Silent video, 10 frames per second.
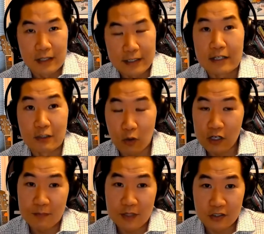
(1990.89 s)
again, the more
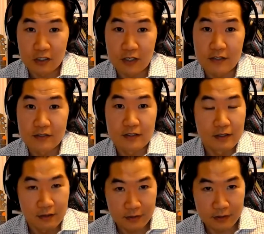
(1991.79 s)
complex your device,
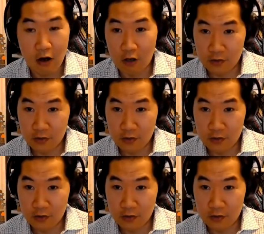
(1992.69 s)
the